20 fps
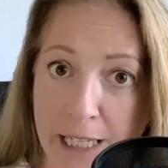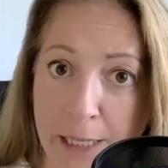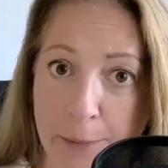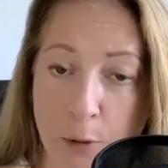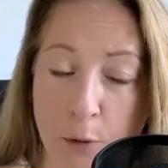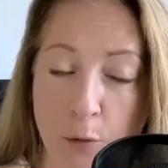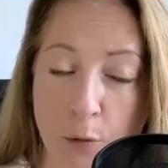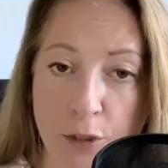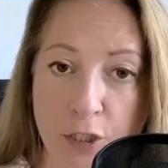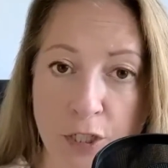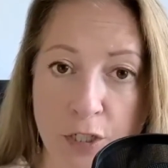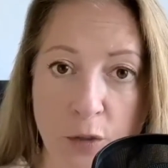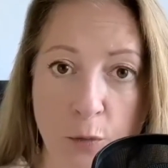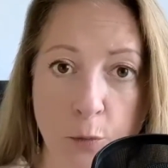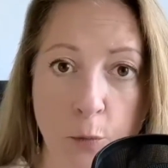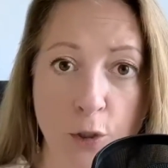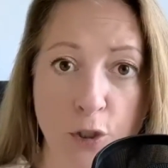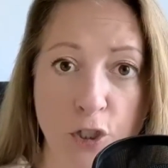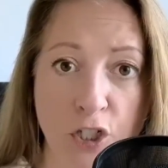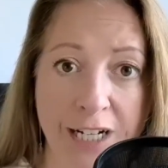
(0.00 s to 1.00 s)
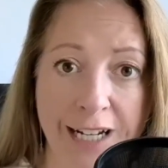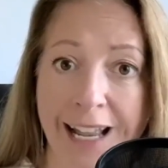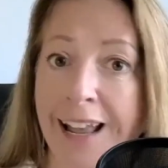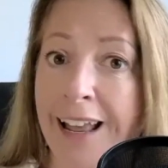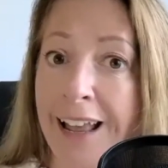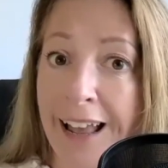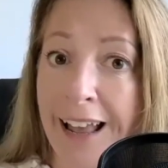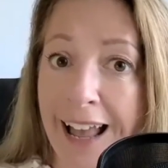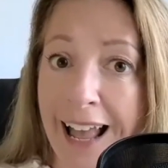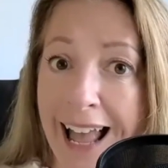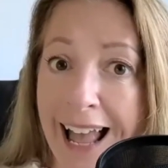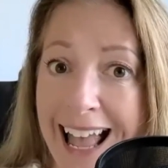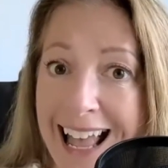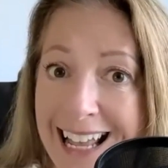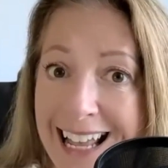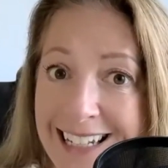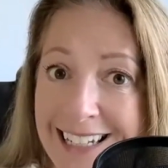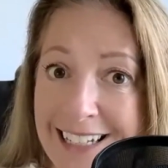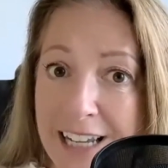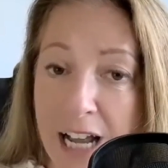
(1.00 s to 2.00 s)
keep your audience watching.
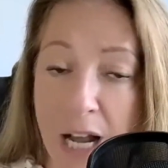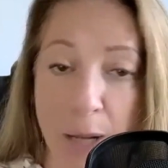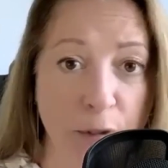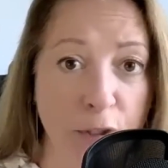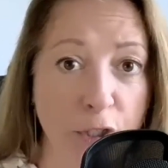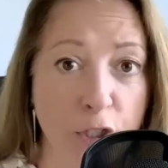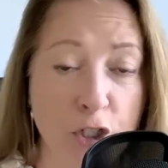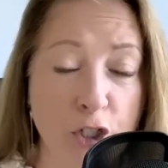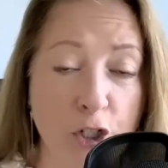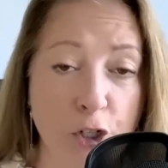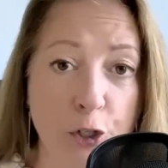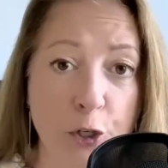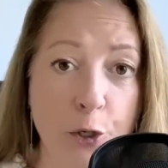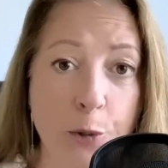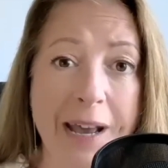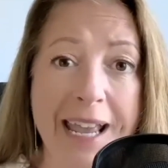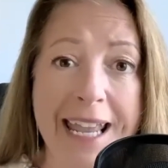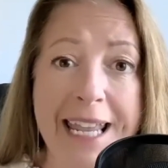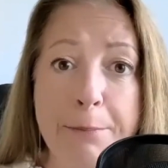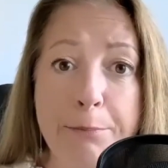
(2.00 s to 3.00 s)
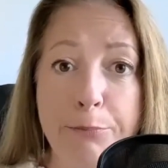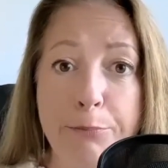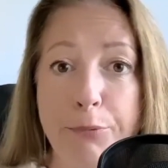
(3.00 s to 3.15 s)
And I'm going to show you a